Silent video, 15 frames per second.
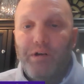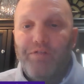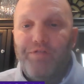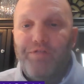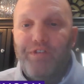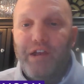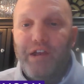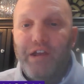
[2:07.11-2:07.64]
a
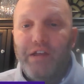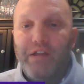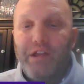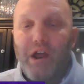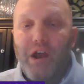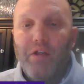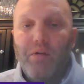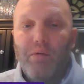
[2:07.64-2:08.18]
fit
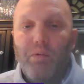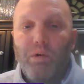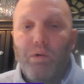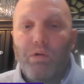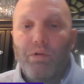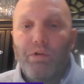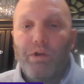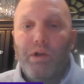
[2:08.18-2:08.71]
in kind of the
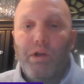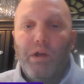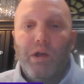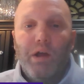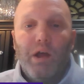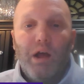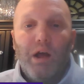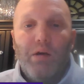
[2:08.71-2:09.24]
world
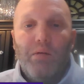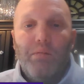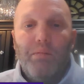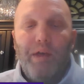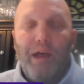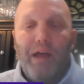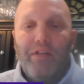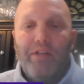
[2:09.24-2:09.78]

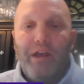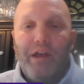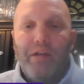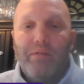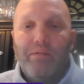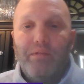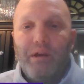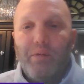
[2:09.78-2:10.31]
um, that
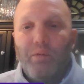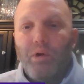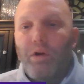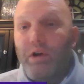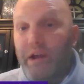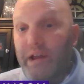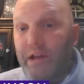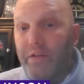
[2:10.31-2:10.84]
that that
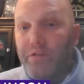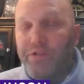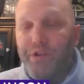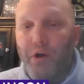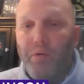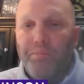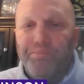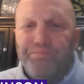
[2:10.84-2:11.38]
we're in.
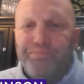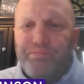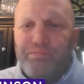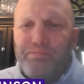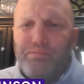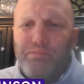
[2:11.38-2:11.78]
So,